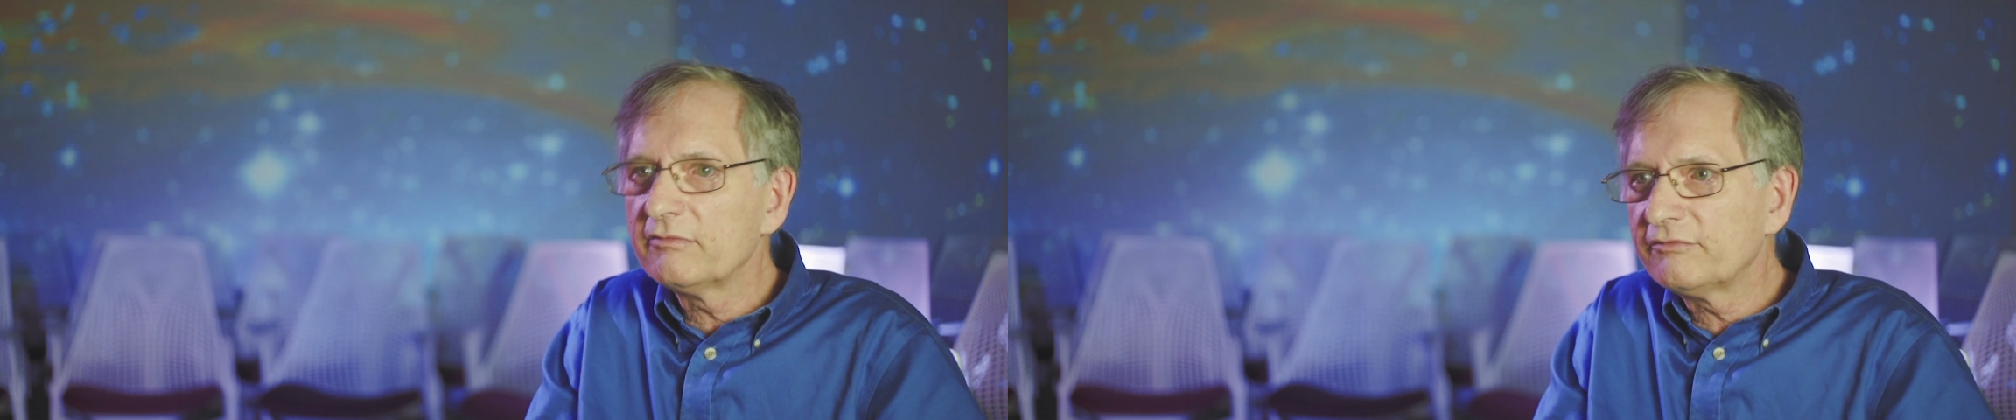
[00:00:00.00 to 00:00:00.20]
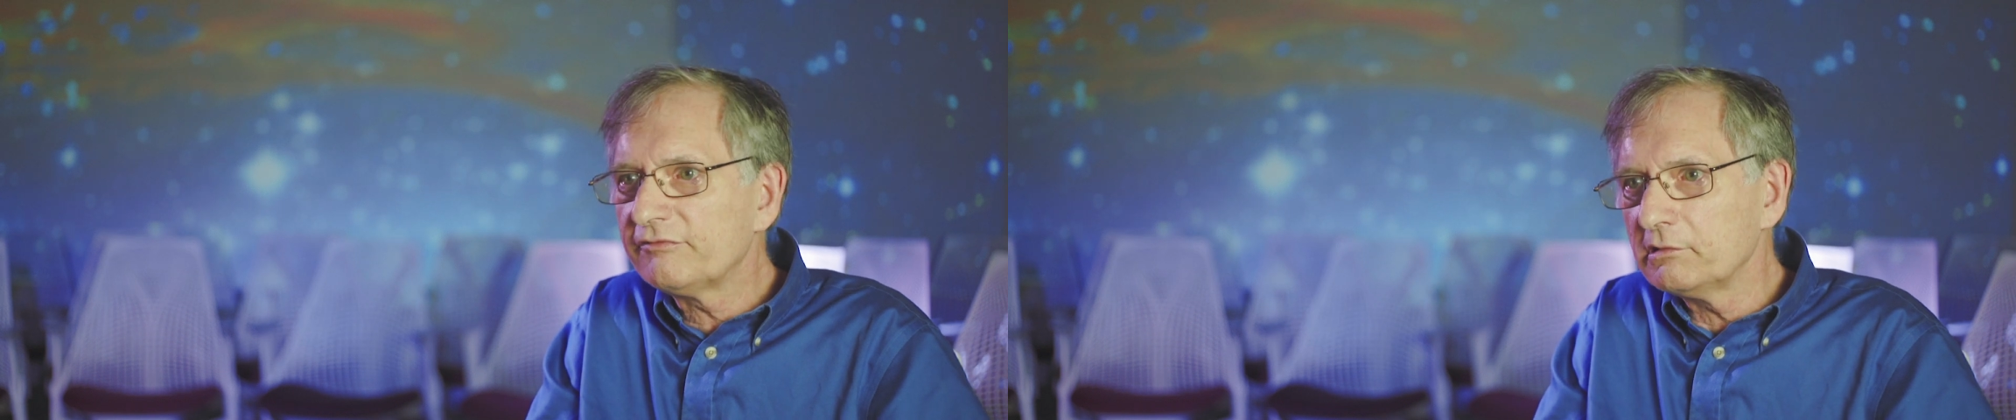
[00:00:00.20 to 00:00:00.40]

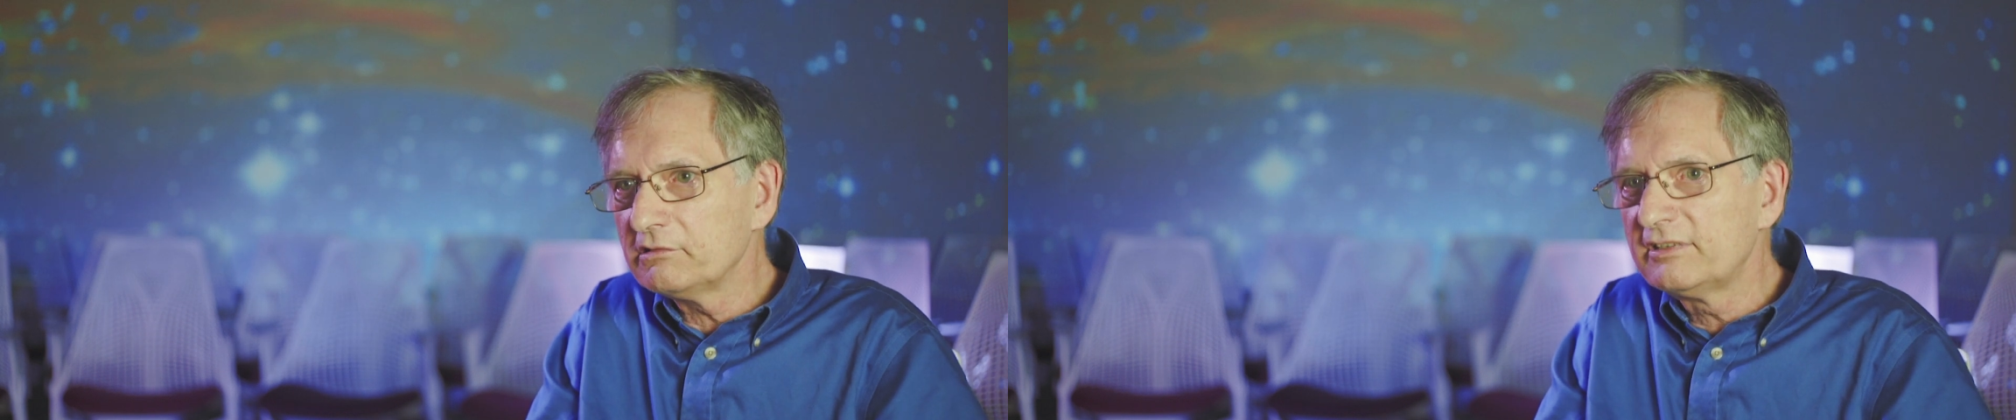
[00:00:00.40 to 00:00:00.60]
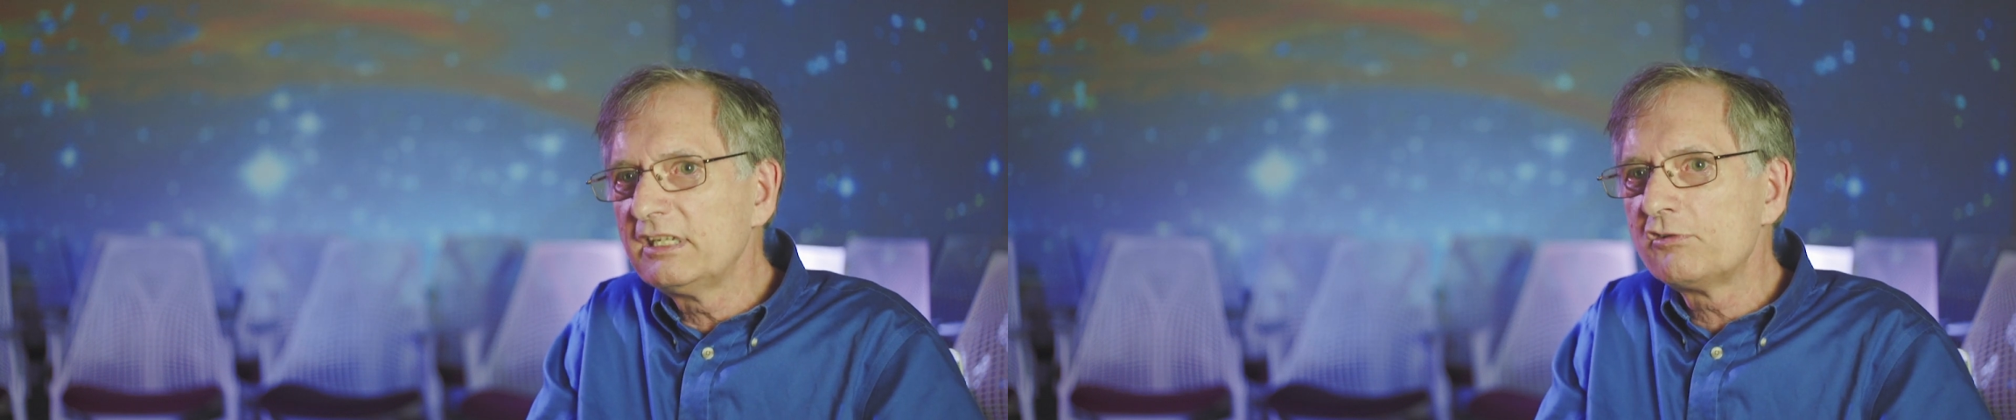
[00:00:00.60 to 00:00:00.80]

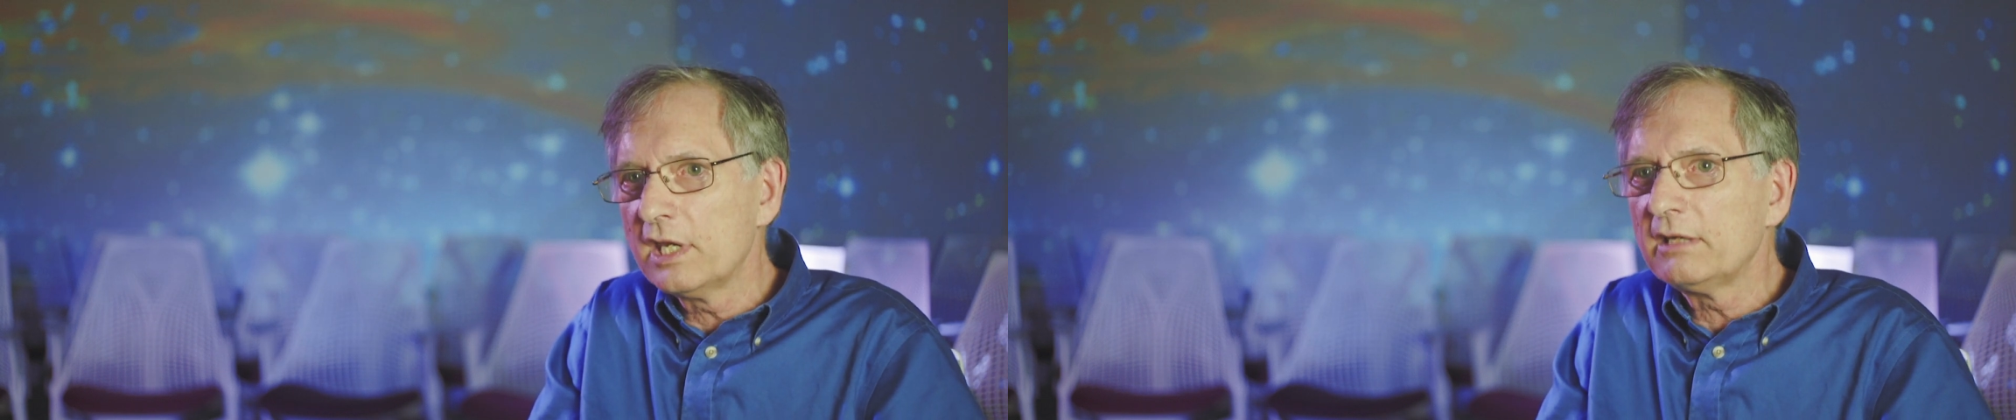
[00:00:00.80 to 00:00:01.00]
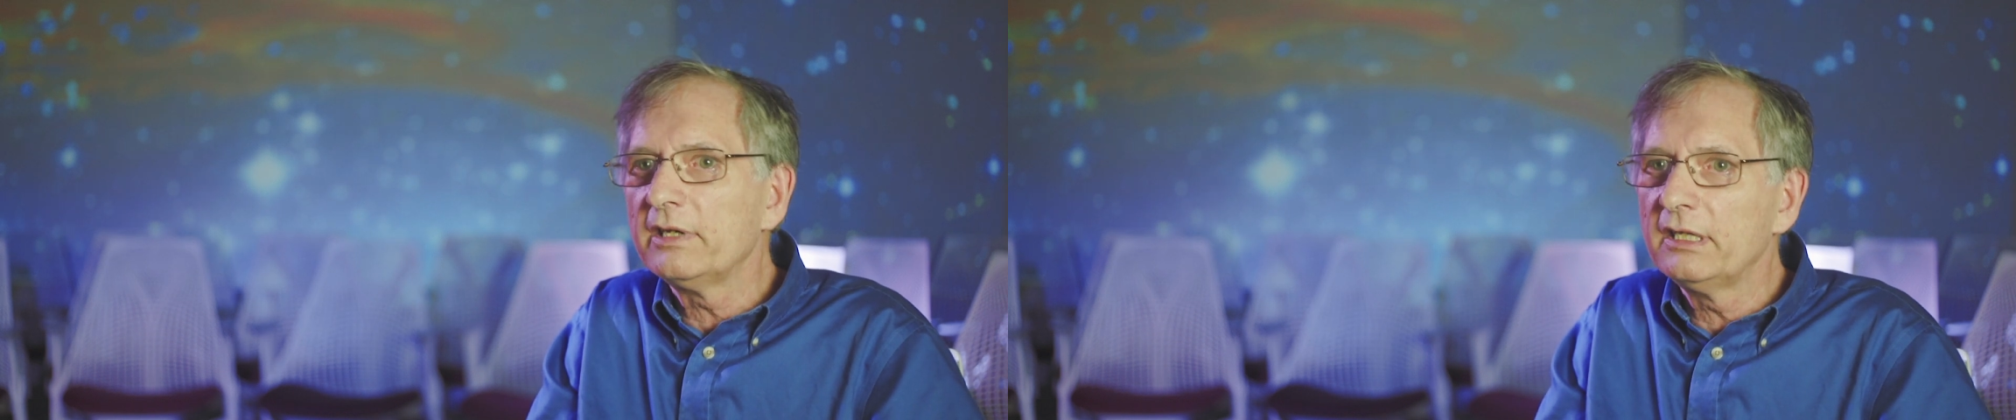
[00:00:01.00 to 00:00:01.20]
first
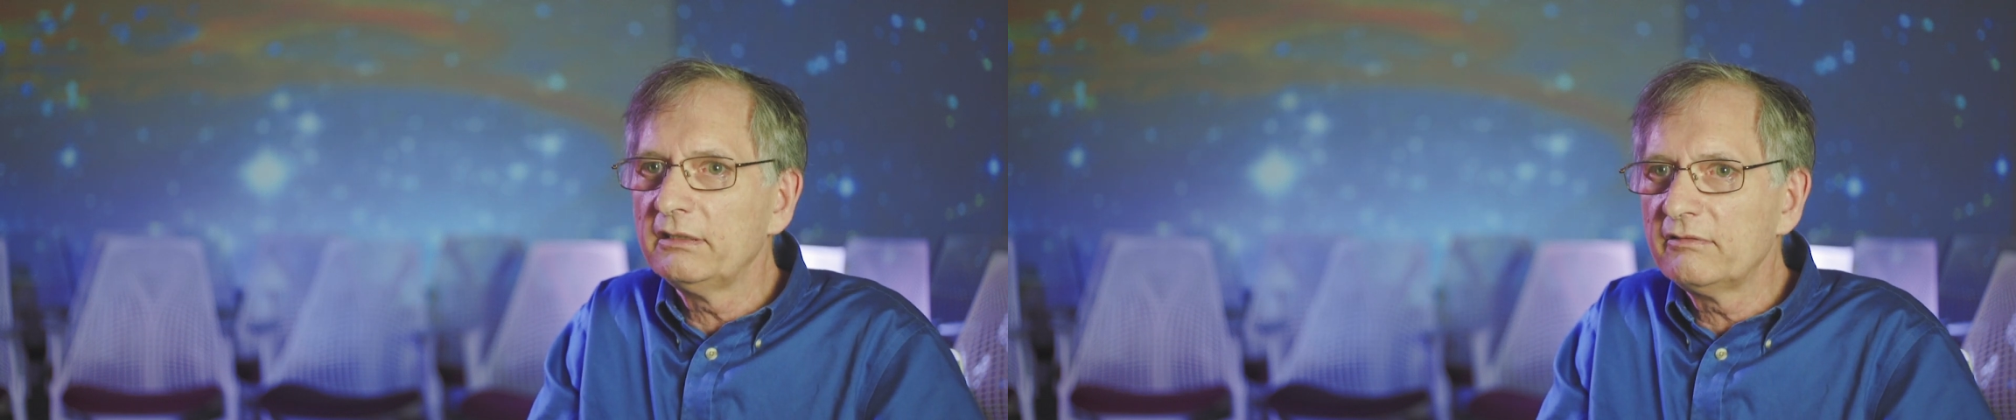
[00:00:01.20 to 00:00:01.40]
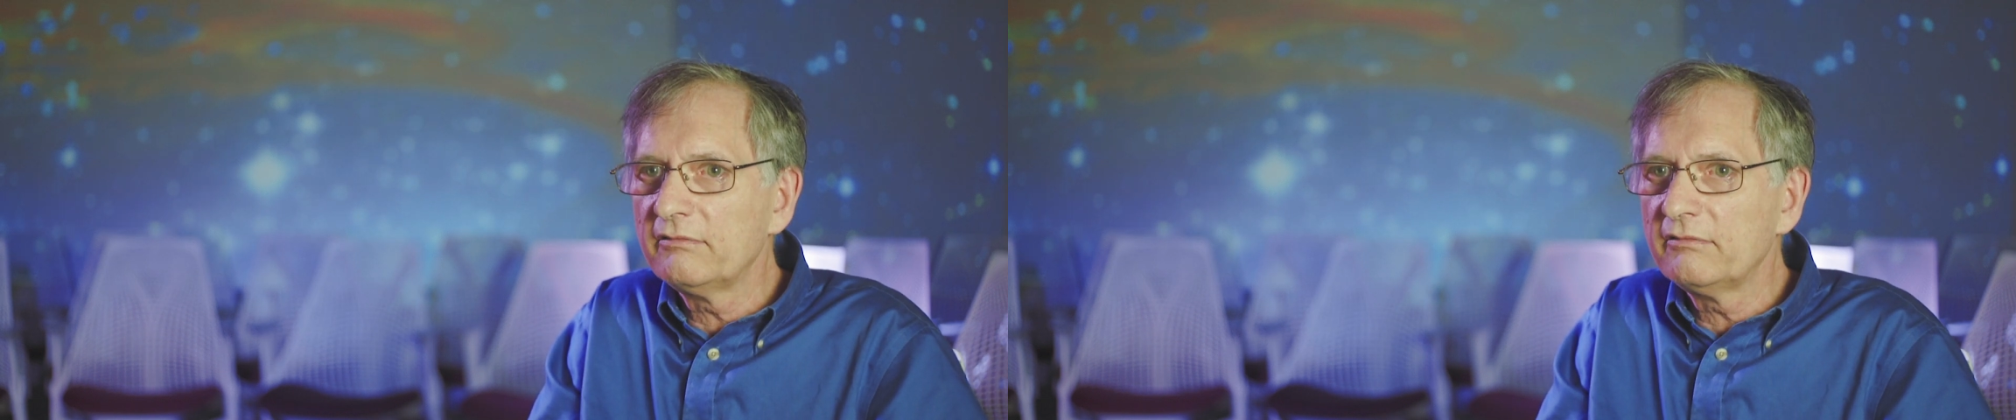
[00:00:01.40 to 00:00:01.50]
degenerate